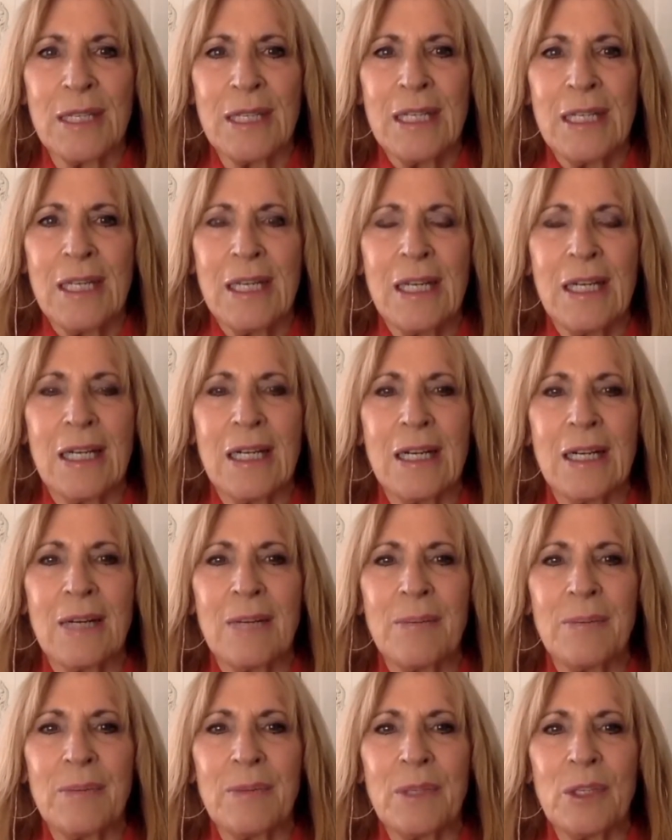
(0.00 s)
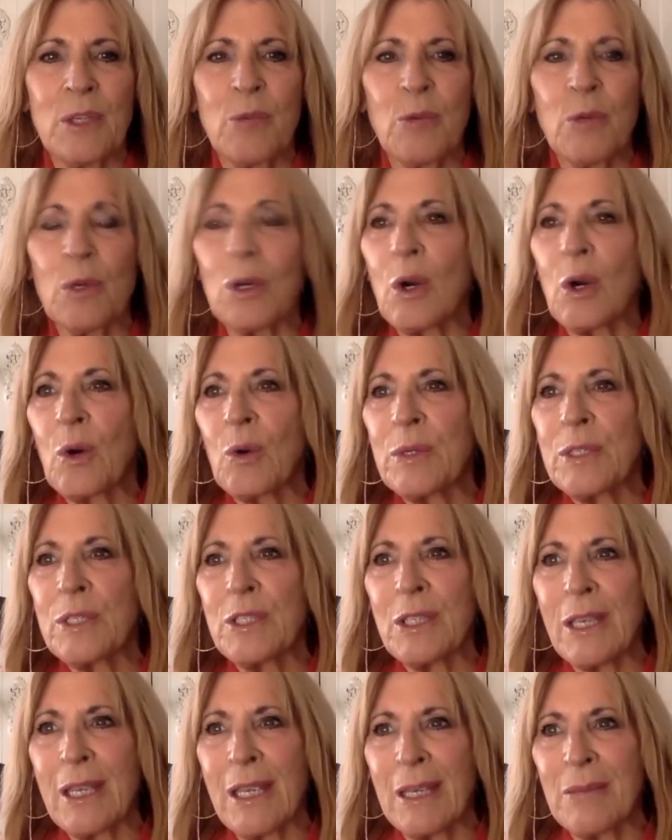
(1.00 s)
Um, you were always
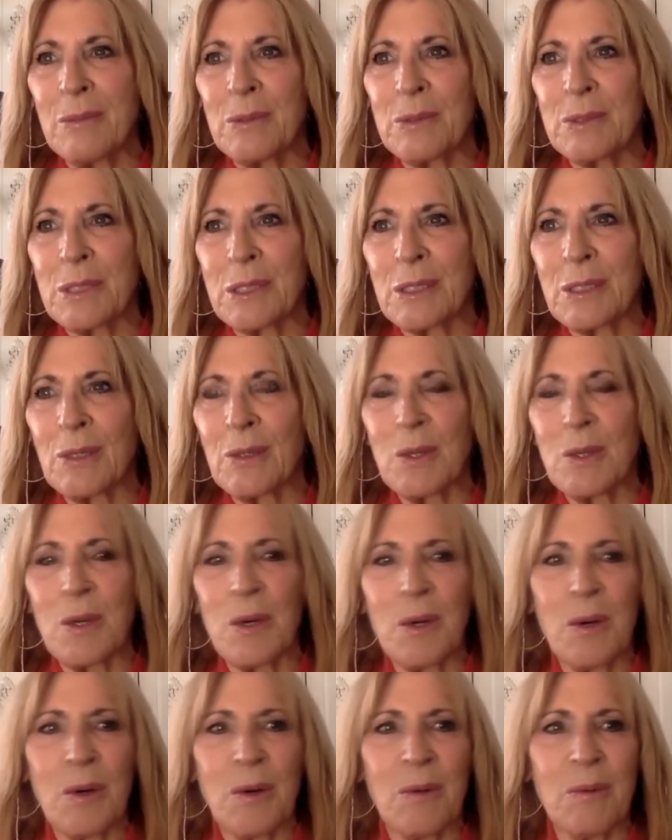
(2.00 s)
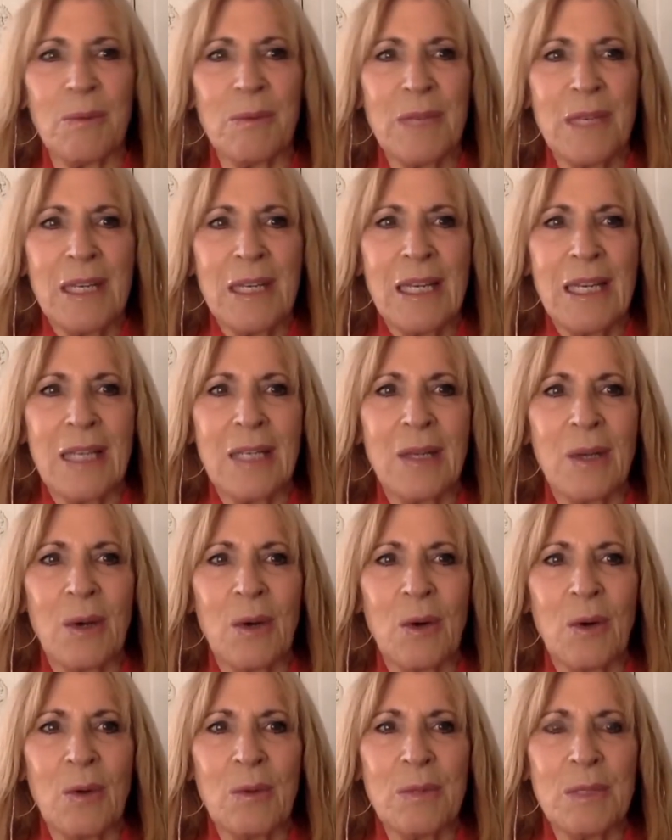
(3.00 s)
able to go home, and
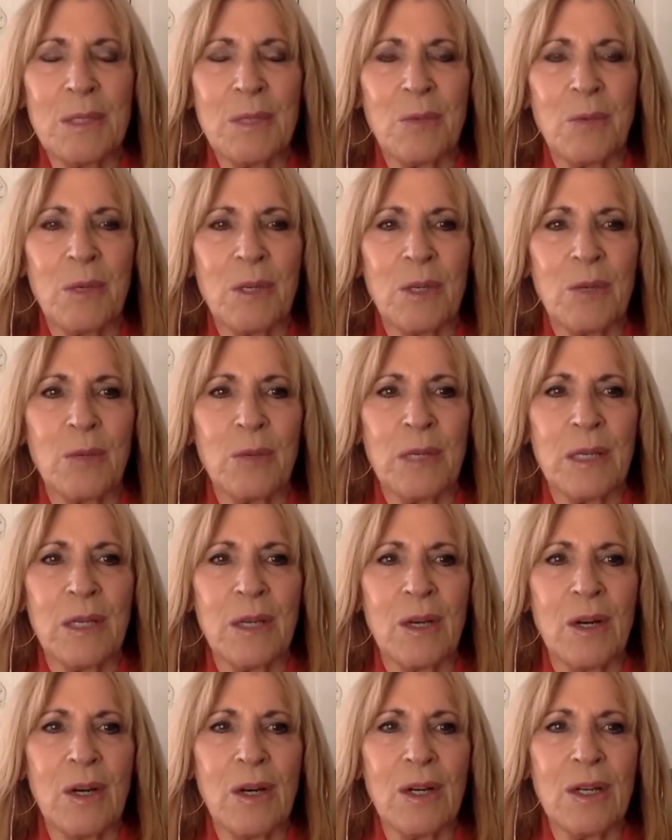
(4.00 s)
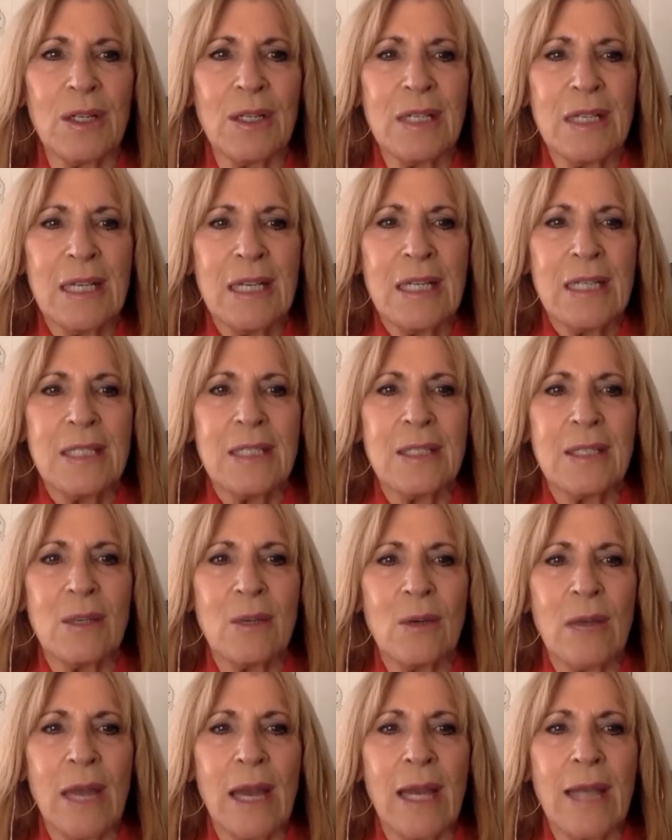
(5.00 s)
home is where we are. So
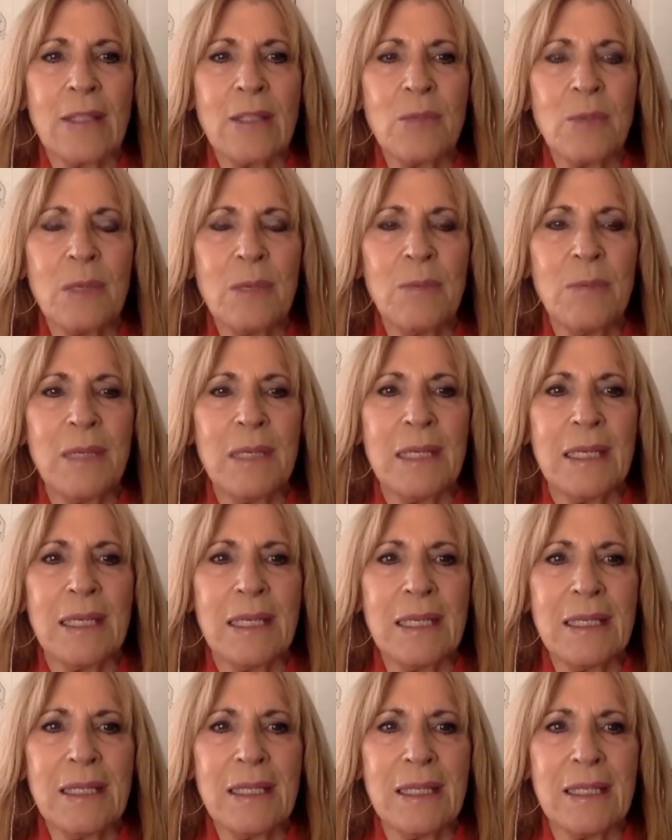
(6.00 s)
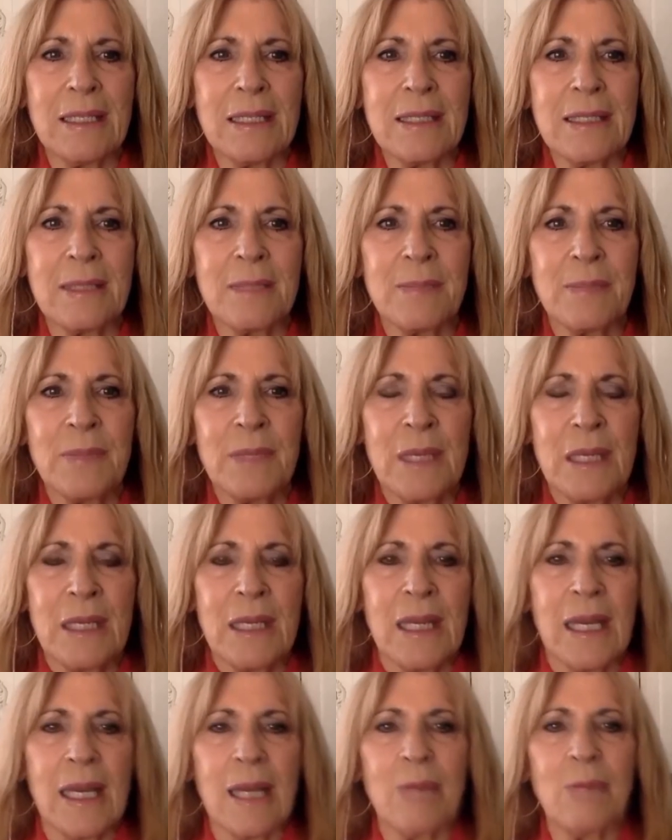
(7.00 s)
as we begin this,
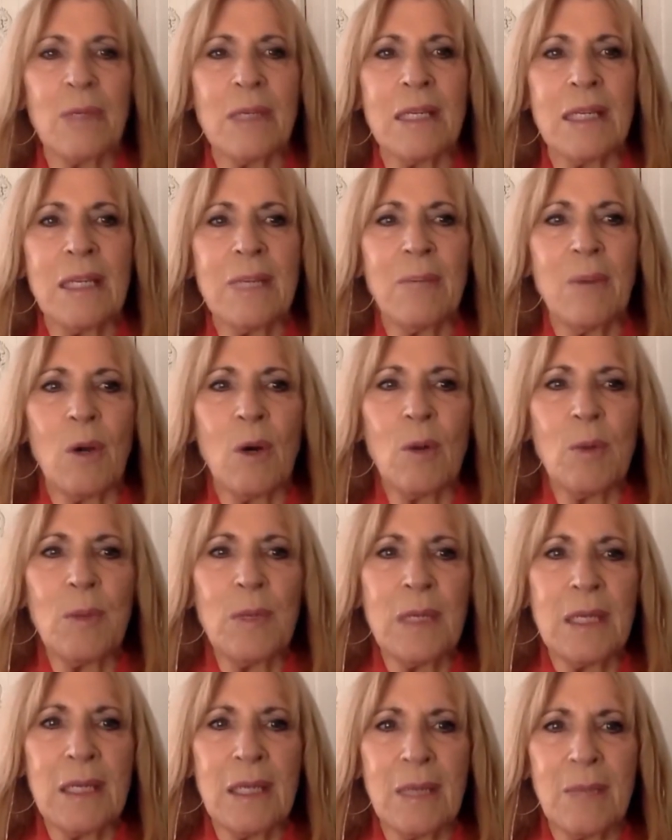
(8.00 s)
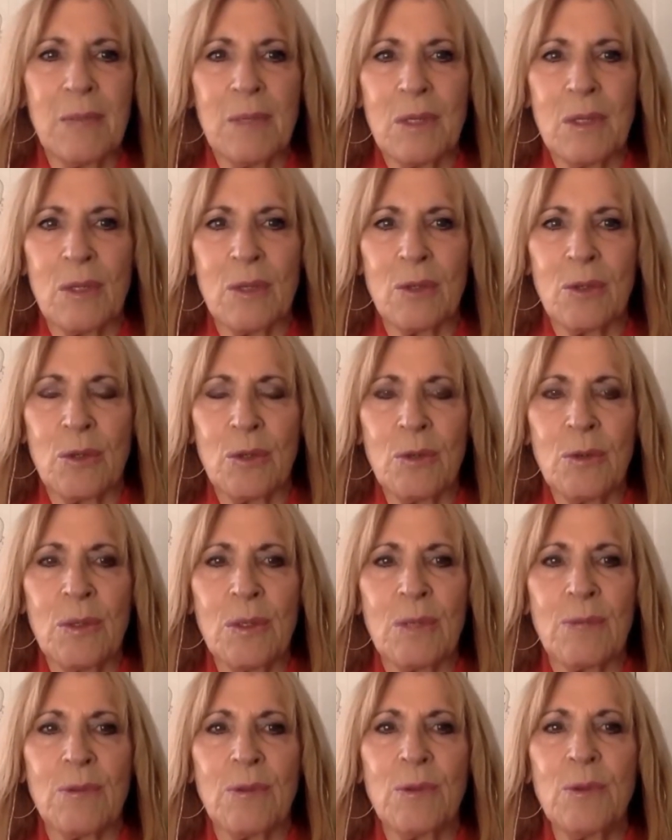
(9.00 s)
and we keep opening up to the truth of
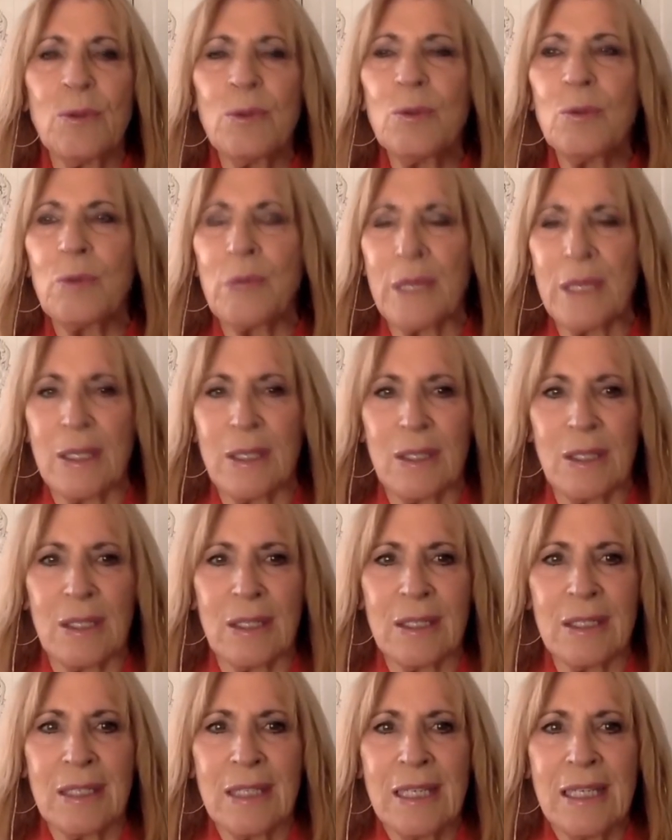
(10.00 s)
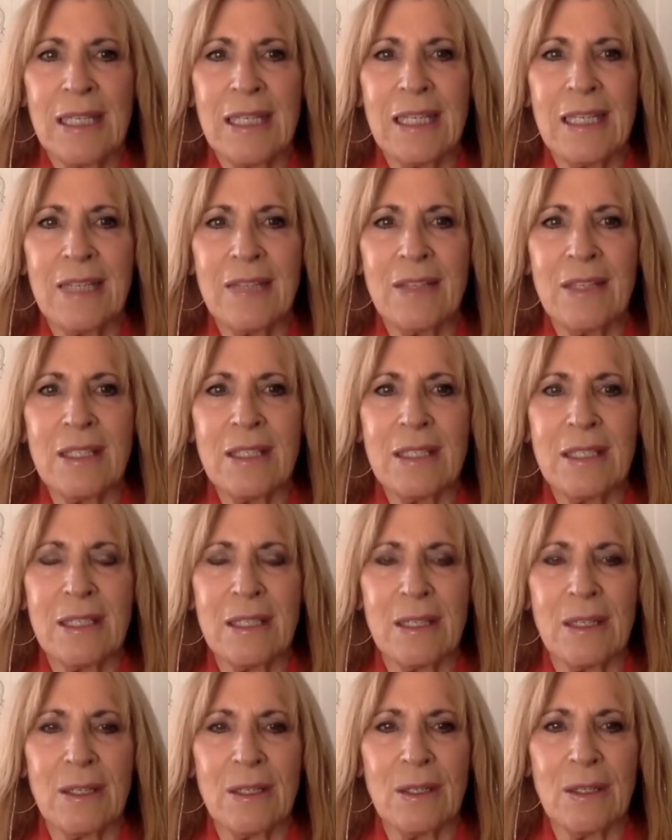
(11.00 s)
who we are in this
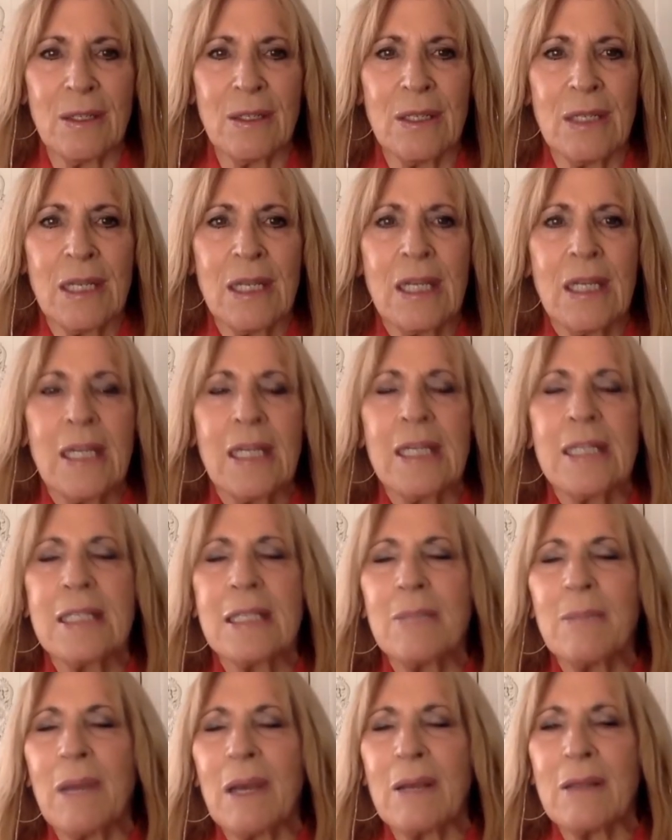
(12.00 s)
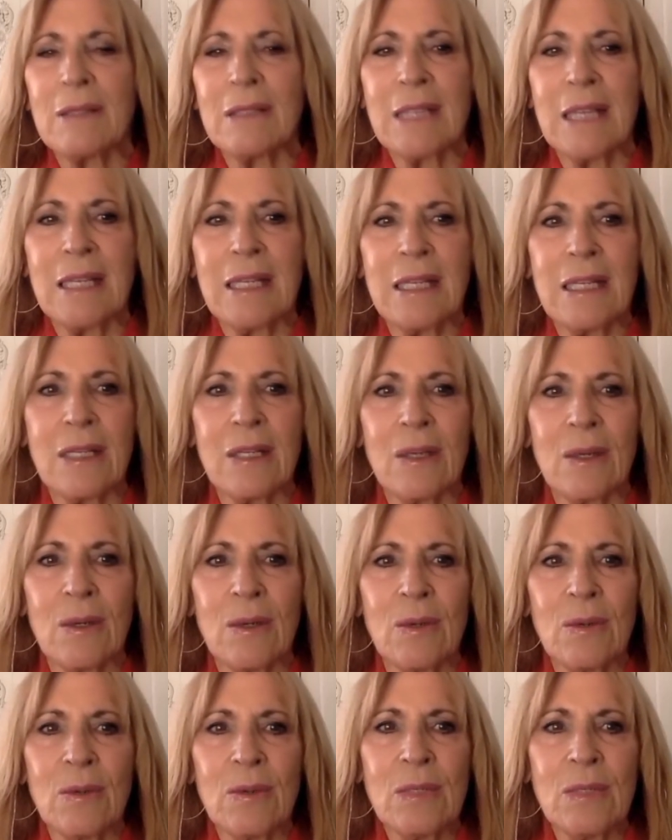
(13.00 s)
year, it's about letting go